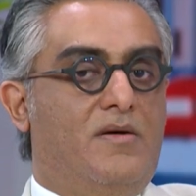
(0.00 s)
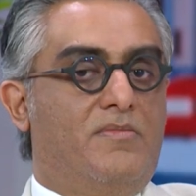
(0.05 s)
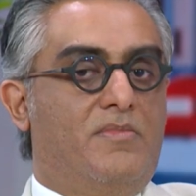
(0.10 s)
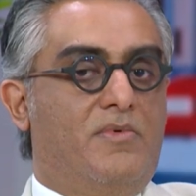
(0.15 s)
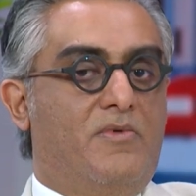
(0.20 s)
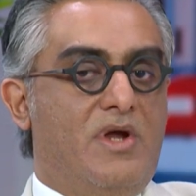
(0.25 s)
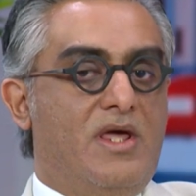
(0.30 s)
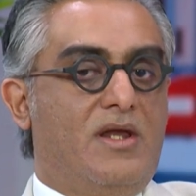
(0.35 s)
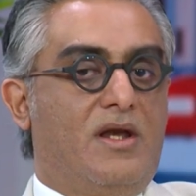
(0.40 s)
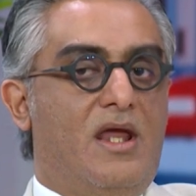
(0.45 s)

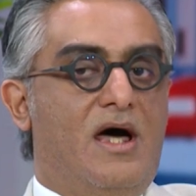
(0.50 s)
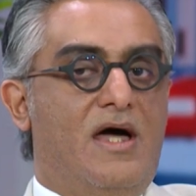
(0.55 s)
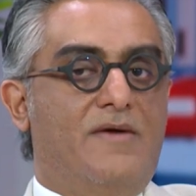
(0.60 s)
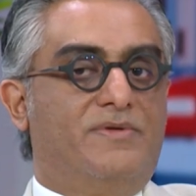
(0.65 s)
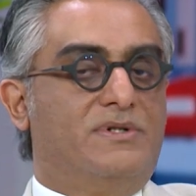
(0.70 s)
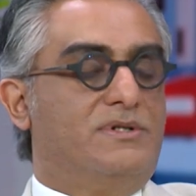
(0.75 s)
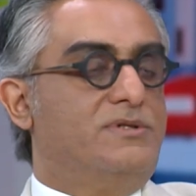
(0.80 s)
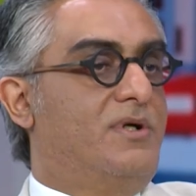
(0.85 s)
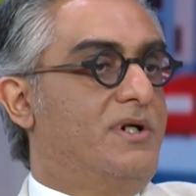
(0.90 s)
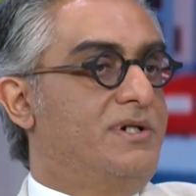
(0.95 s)
Real life
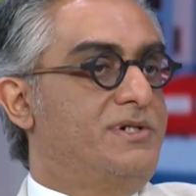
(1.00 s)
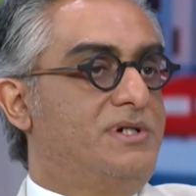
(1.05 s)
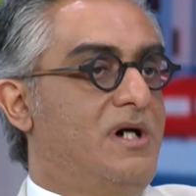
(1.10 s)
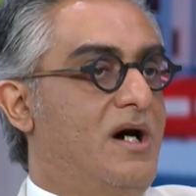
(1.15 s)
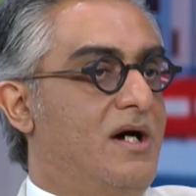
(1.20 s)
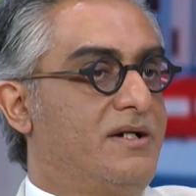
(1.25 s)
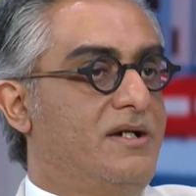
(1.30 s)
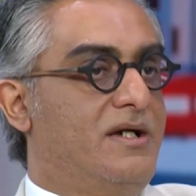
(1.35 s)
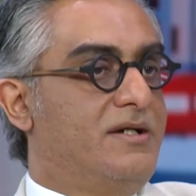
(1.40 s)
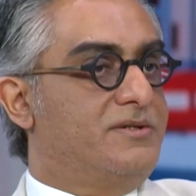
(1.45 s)
is not
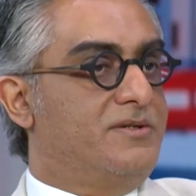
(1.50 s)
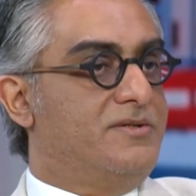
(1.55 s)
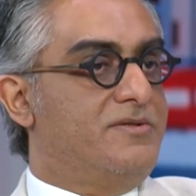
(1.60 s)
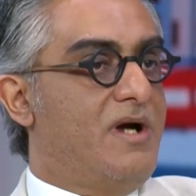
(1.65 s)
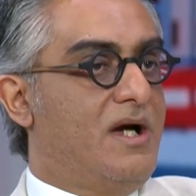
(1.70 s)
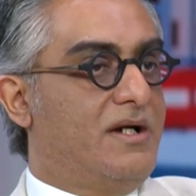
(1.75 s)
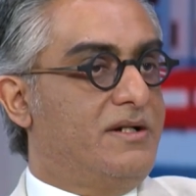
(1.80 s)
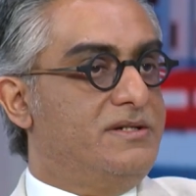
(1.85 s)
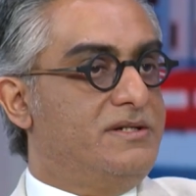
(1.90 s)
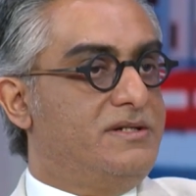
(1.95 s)
Shark Tank or
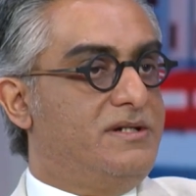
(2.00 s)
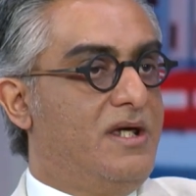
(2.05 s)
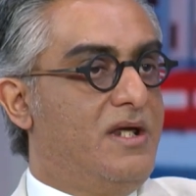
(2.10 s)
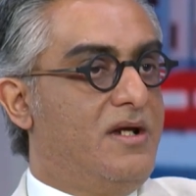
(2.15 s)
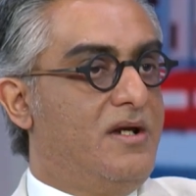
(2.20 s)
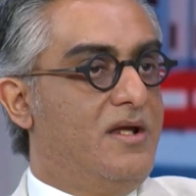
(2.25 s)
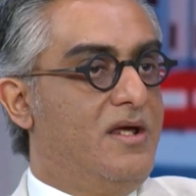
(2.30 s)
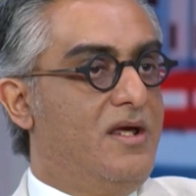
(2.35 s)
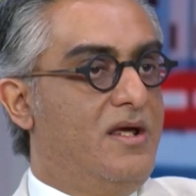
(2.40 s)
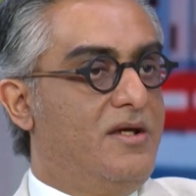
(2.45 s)
Dragon's Den.
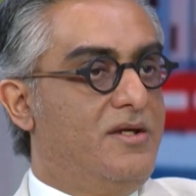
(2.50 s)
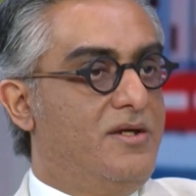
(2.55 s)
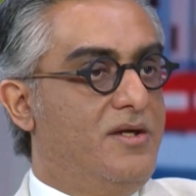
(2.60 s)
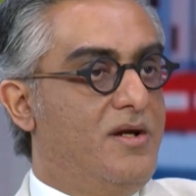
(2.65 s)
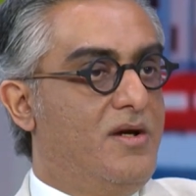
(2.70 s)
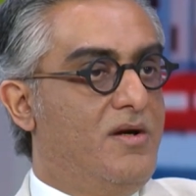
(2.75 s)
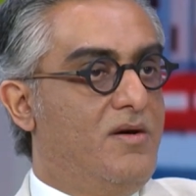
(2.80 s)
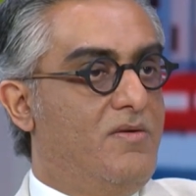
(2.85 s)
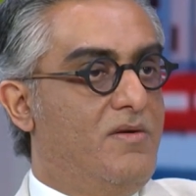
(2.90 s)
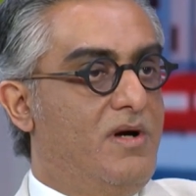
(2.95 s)
You
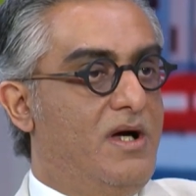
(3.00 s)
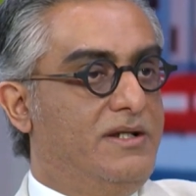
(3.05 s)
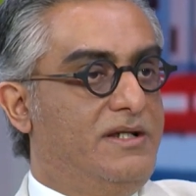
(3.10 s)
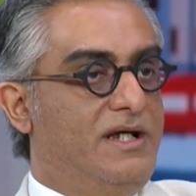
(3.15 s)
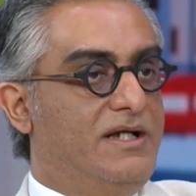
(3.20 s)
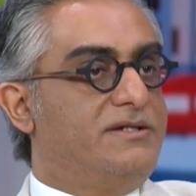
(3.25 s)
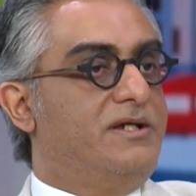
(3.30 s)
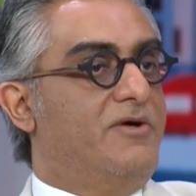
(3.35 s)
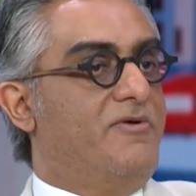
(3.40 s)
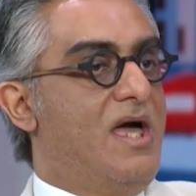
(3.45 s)
know,
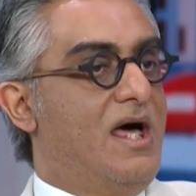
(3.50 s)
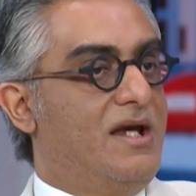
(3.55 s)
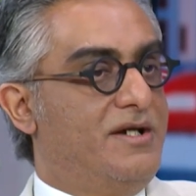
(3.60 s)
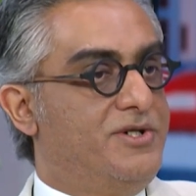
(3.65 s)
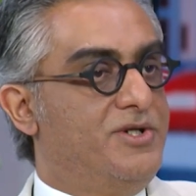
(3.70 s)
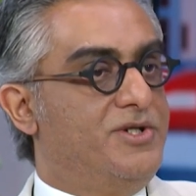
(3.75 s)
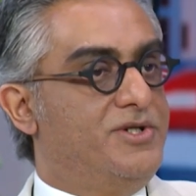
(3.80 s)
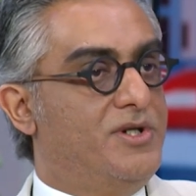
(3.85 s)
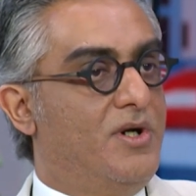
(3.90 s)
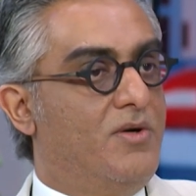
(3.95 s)
that's a
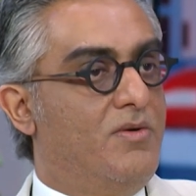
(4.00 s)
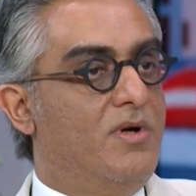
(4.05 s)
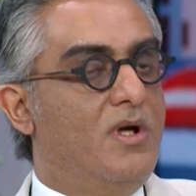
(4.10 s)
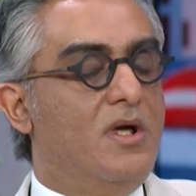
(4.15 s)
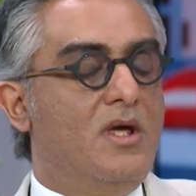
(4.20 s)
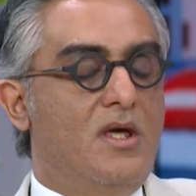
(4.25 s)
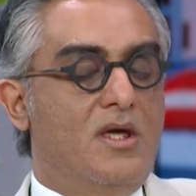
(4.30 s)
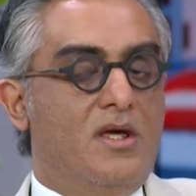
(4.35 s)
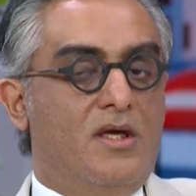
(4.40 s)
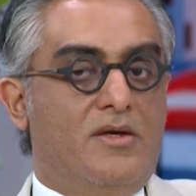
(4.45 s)
reality show.
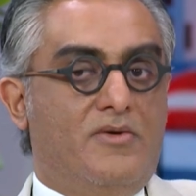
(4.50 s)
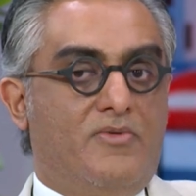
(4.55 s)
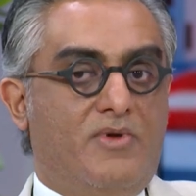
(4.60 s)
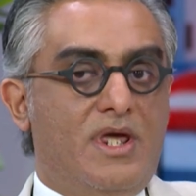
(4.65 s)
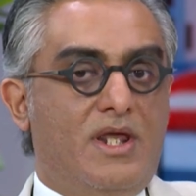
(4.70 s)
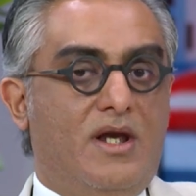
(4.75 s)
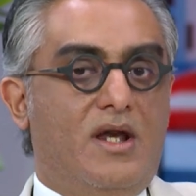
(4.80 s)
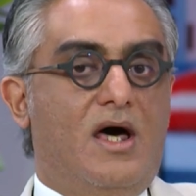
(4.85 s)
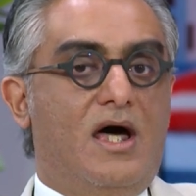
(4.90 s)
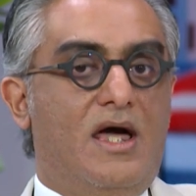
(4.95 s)

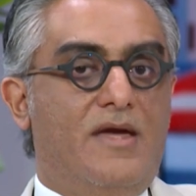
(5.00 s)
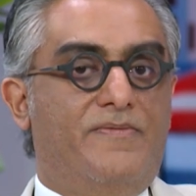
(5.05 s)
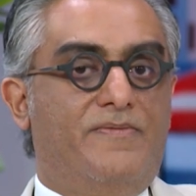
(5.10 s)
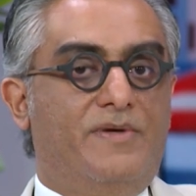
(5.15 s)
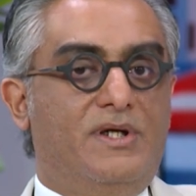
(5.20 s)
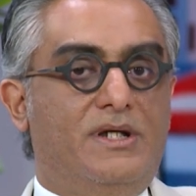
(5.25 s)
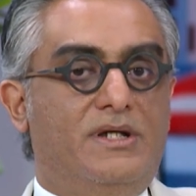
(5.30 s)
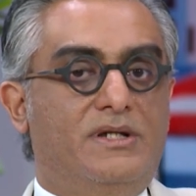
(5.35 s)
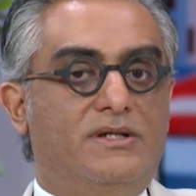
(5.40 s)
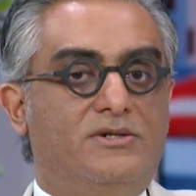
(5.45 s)
Real life
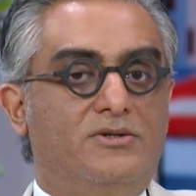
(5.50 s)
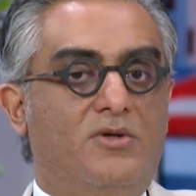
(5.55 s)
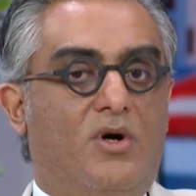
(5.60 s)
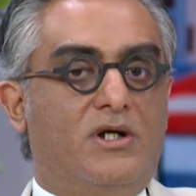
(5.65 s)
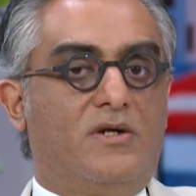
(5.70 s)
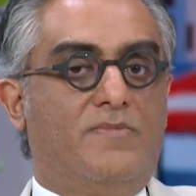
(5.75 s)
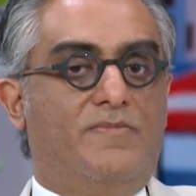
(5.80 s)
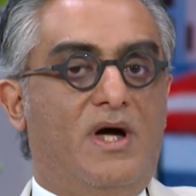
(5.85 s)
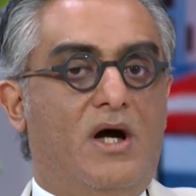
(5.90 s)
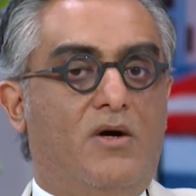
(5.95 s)
is
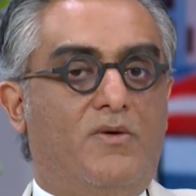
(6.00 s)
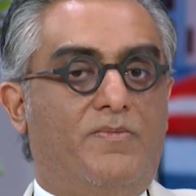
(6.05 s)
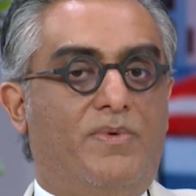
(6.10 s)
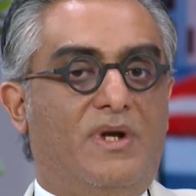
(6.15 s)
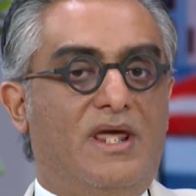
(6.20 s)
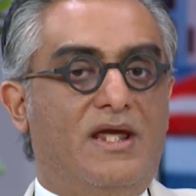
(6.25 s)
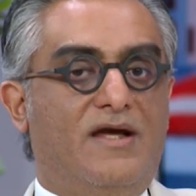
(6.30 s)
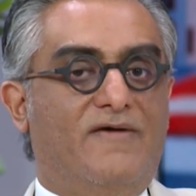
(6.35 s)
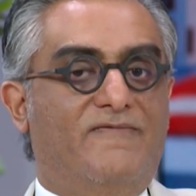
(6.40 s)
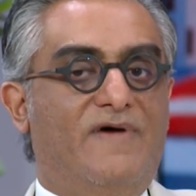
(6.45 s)
not about
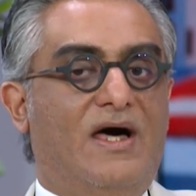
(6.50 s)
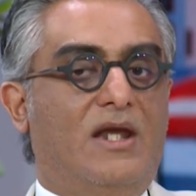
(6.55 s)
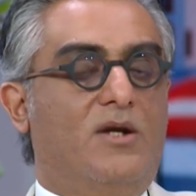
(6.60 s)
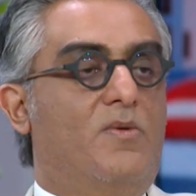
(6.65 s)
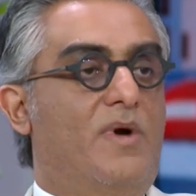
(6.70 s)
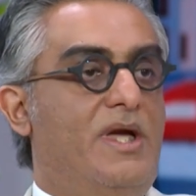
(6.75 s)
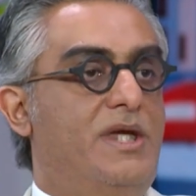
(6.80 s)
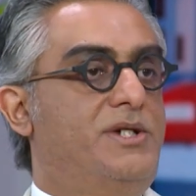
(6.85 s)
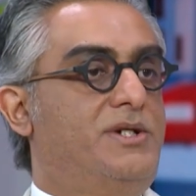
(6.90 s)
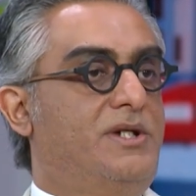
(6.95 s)
playing a
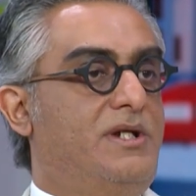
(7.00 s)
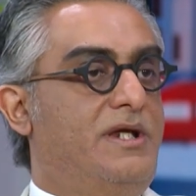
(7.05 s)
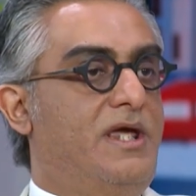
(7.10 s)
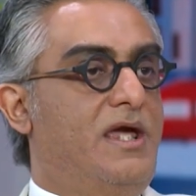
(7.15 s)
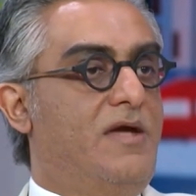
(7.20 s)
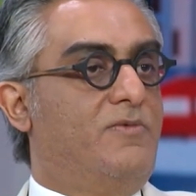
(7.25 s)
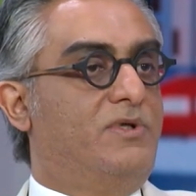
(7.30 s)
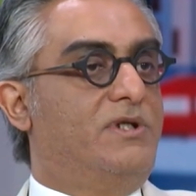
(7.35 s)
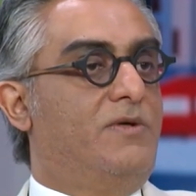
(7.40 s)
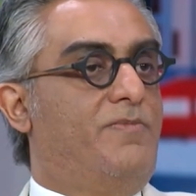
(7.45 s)
valuation
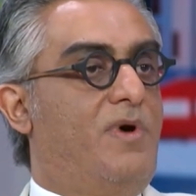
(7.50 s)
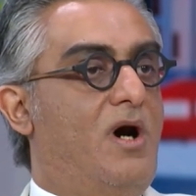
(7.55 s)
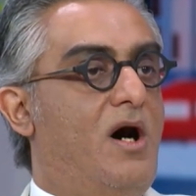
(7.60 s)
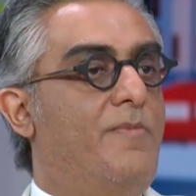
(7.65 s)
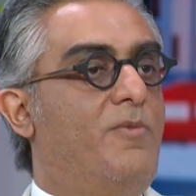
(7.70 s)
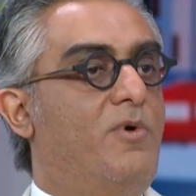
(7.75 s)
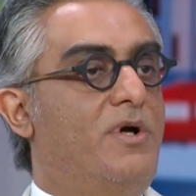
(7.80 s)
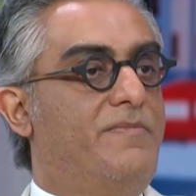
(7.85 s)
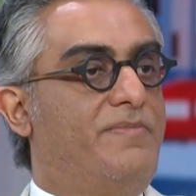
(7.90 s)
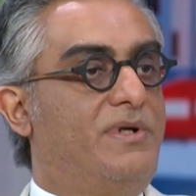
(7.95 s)
game with a
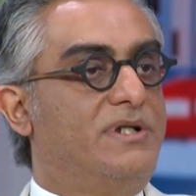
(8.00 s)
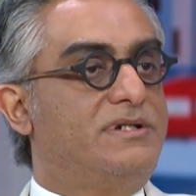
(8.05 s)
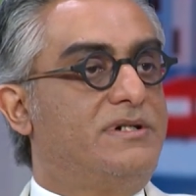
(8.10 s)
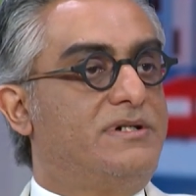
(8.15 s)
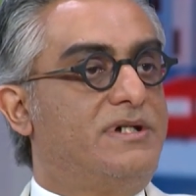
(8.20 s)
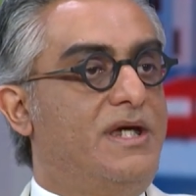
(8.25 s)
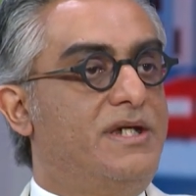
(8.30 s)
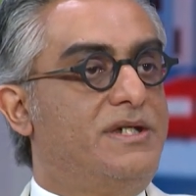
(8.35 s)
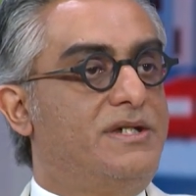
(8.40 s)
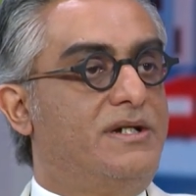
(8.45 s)
PowerPoint
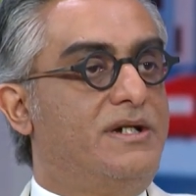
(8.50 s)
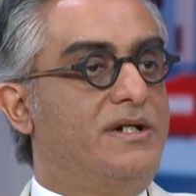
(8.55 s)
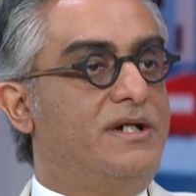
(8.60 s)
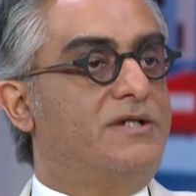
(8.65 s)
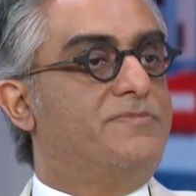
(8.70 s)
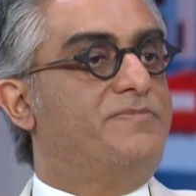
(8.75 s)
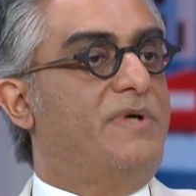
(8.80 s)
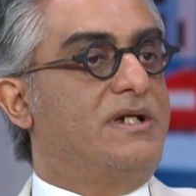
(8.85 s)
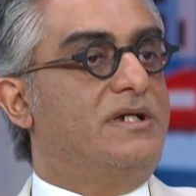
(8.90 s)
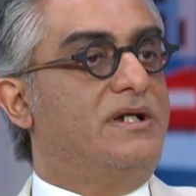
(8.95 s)
presentation and
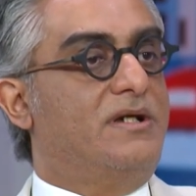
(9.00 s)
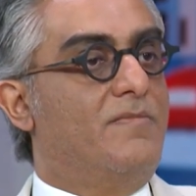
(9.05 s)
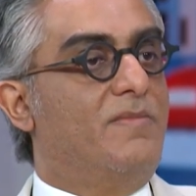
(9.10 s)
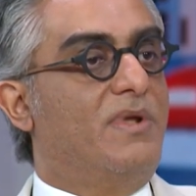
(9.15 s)
expecting $1